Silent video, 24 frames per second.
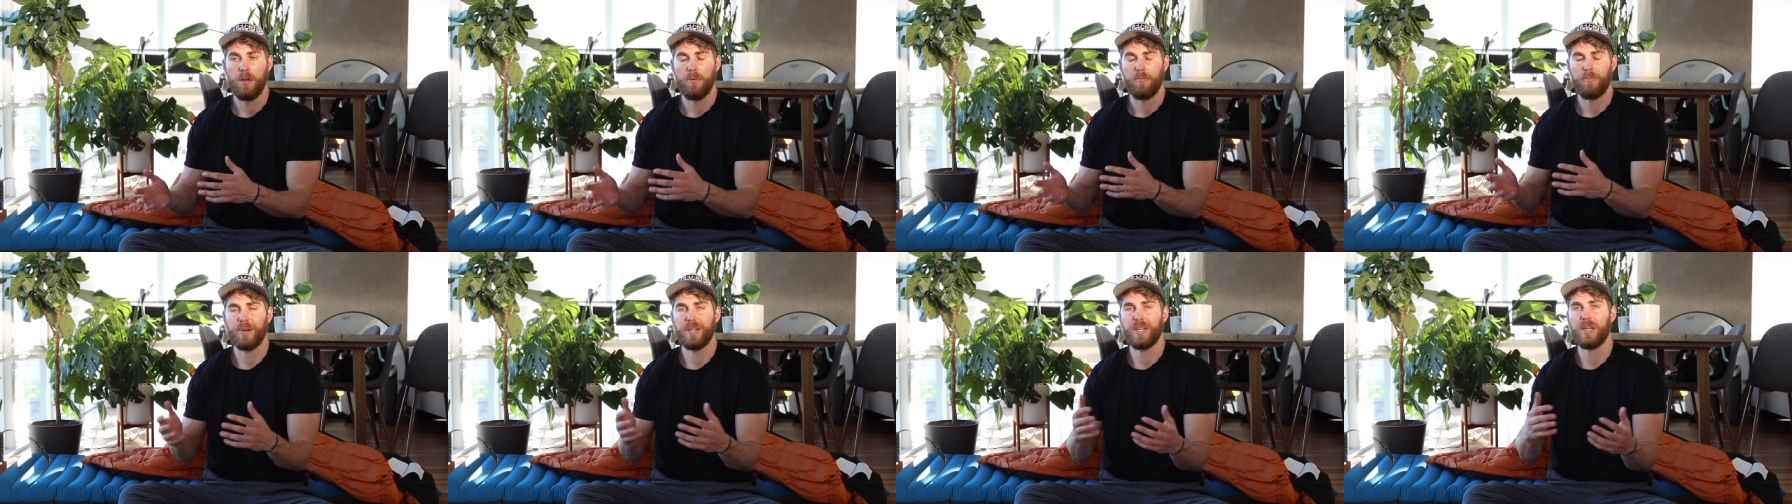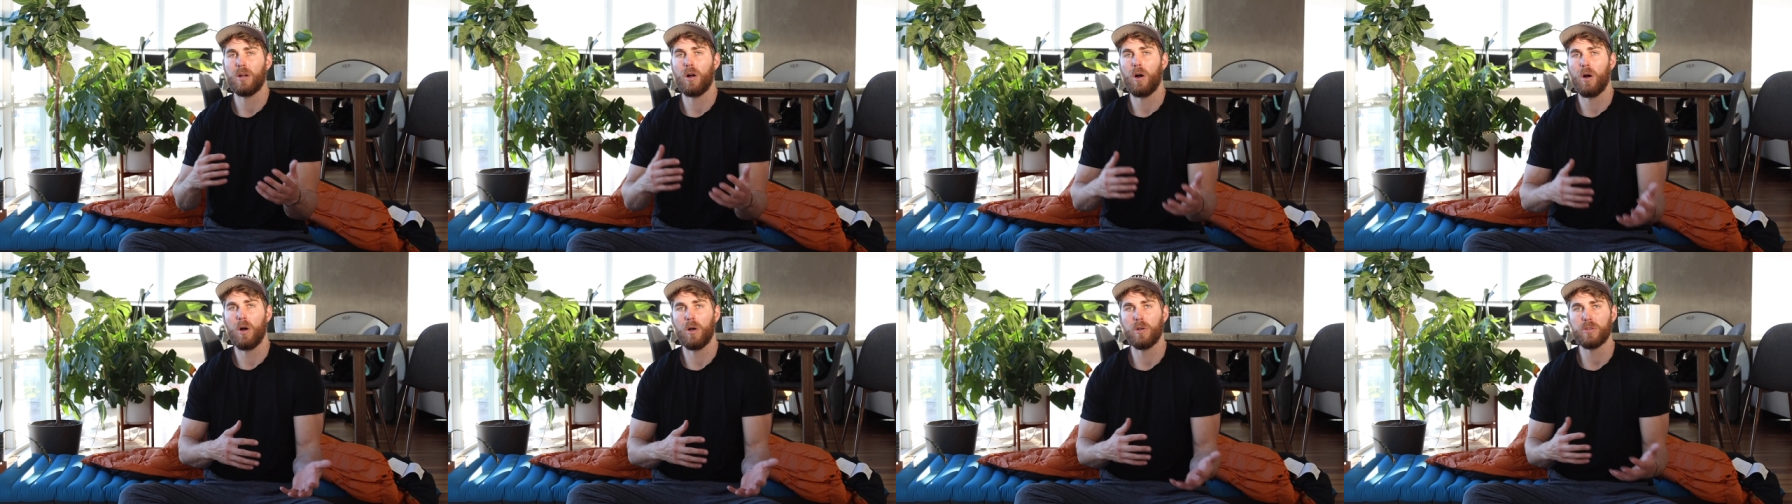but it
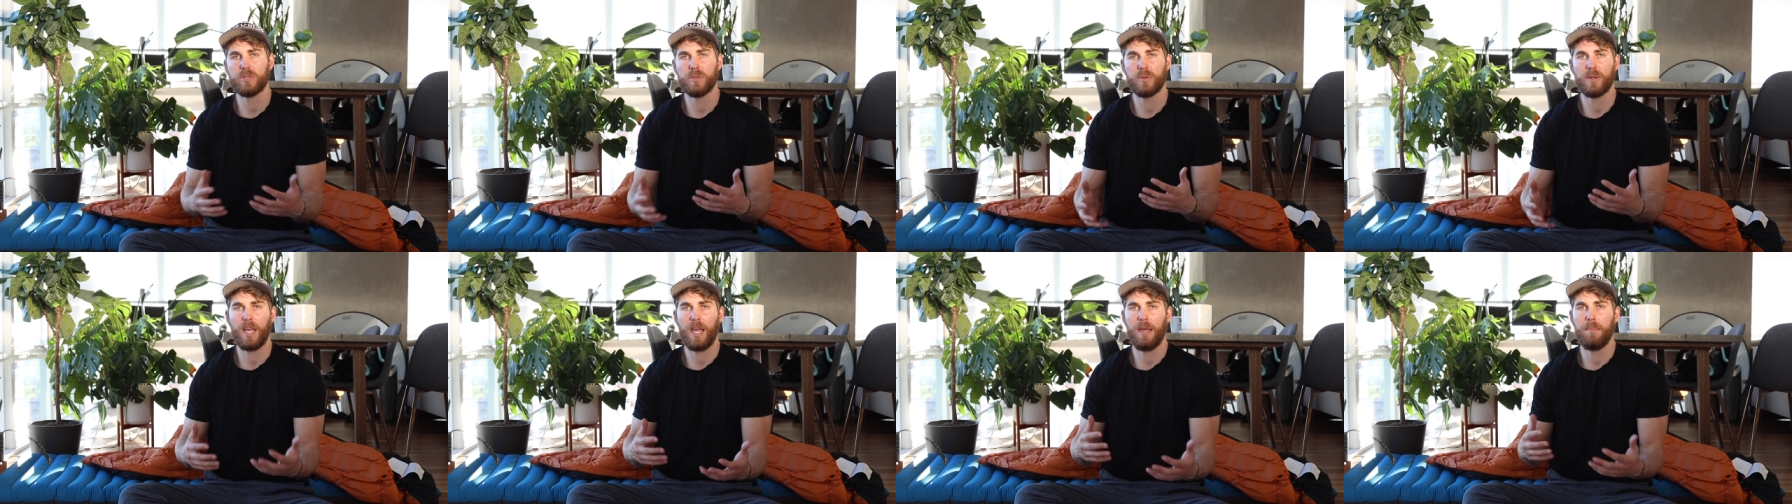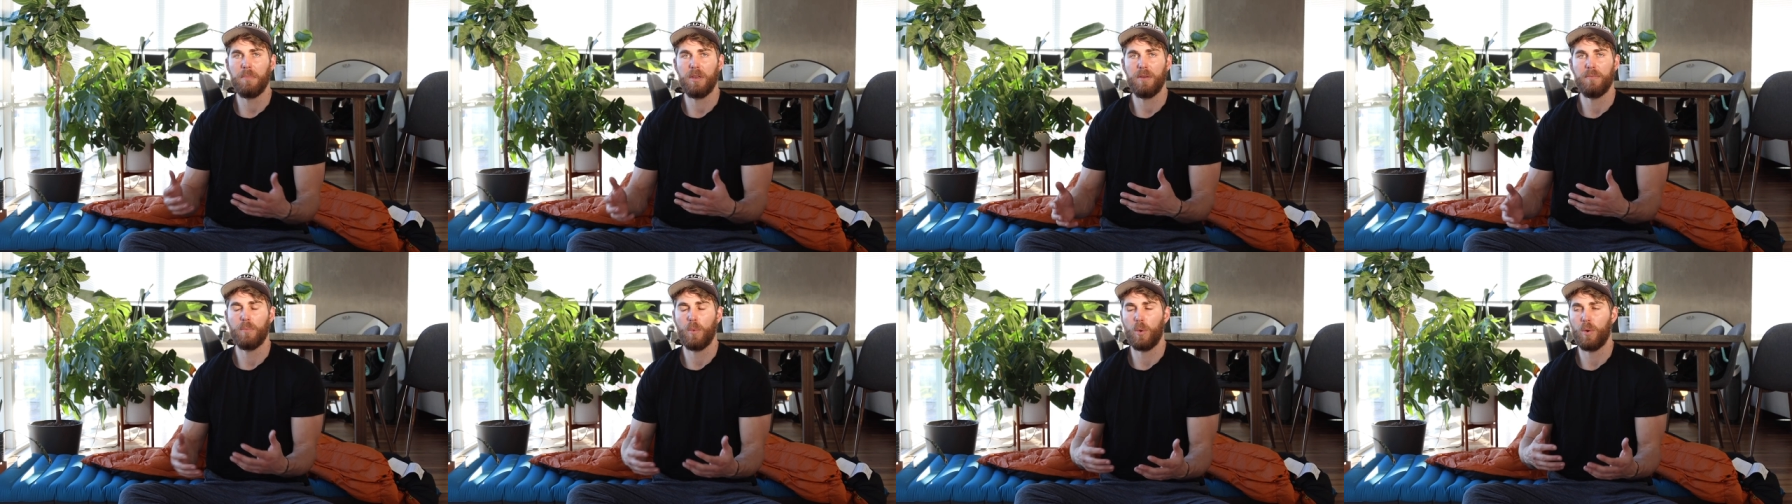also gave
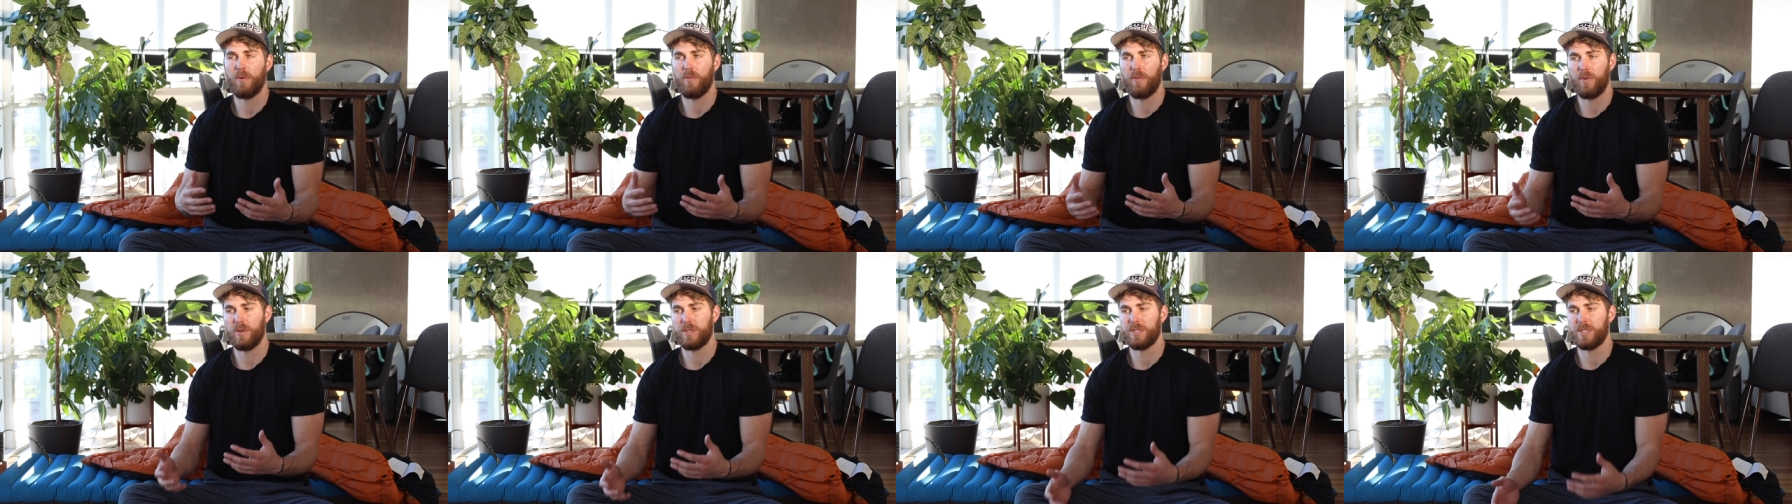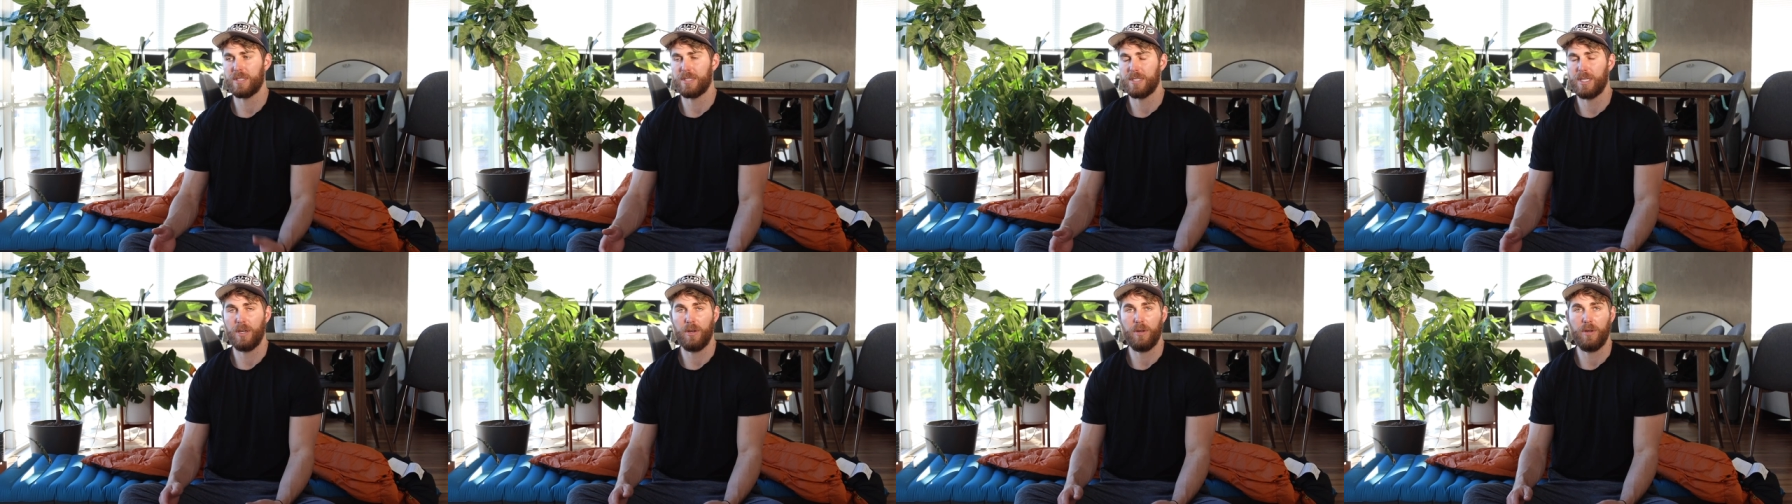me more
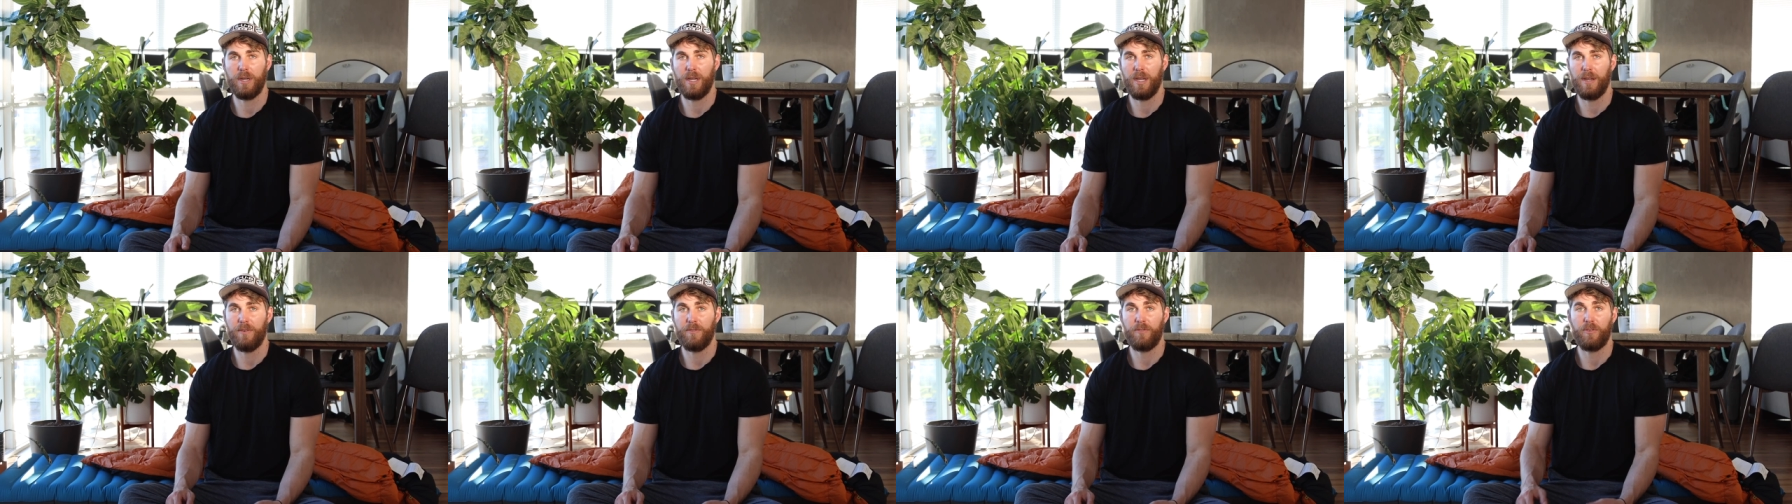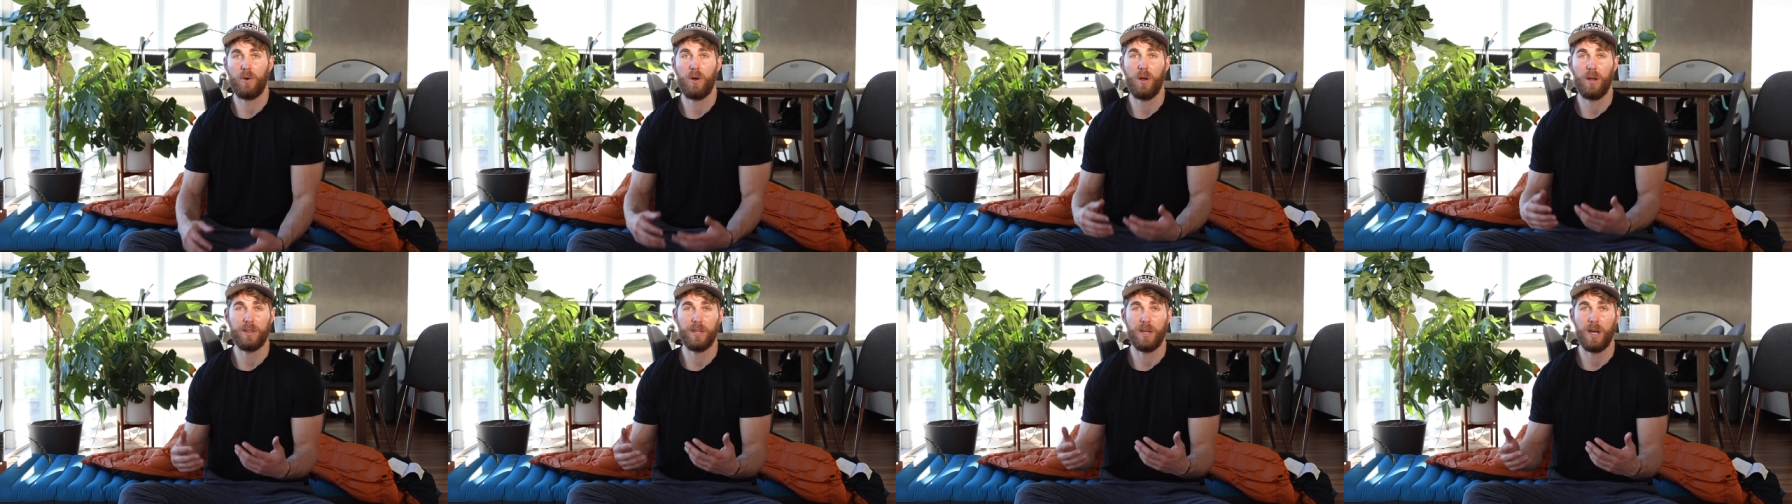versatility
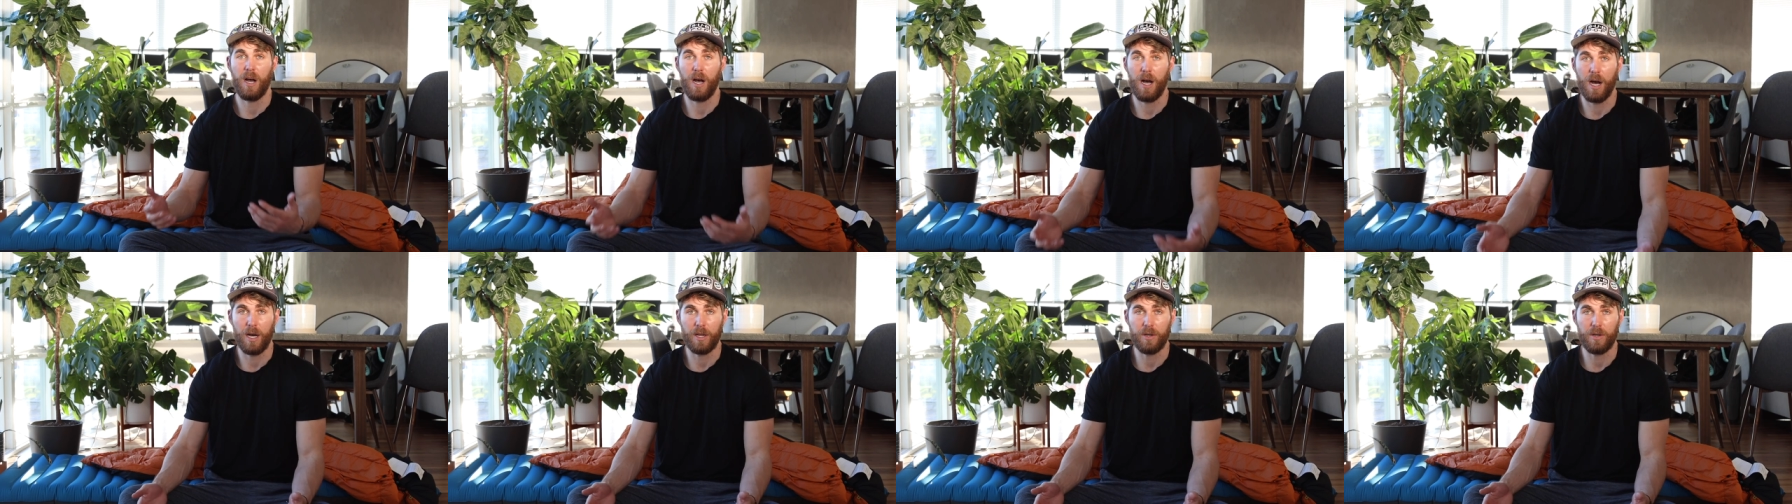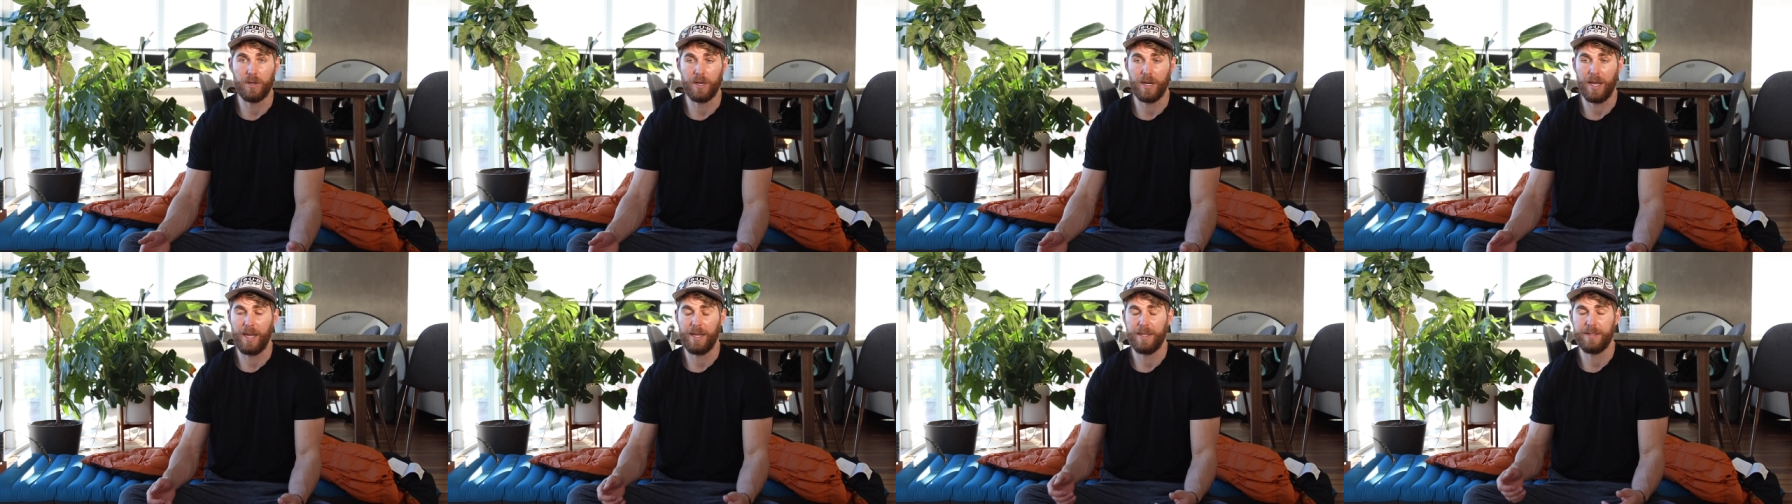for on the
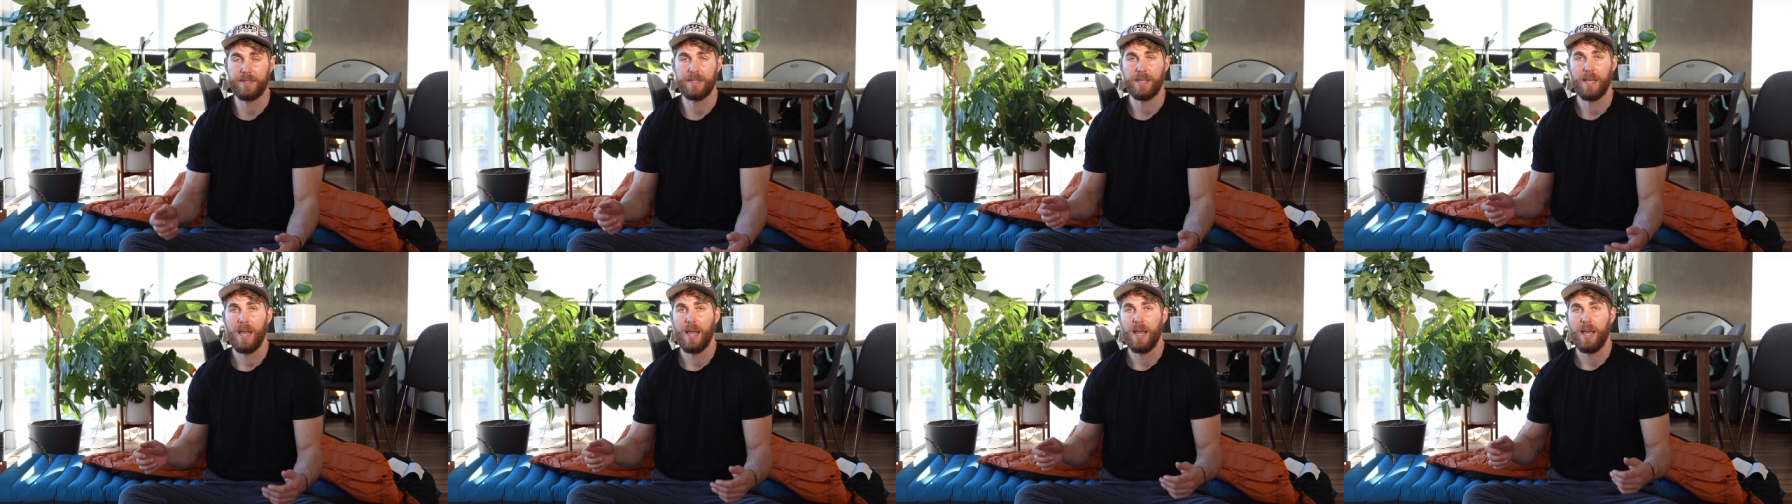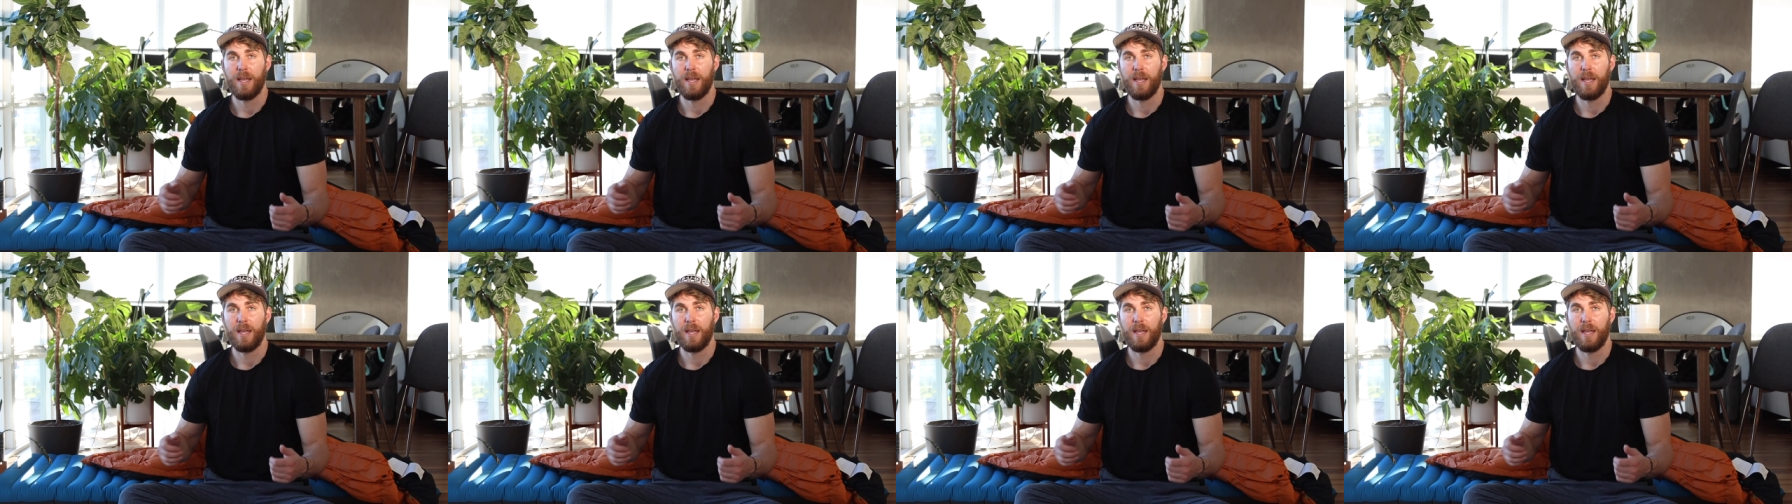hotter nights,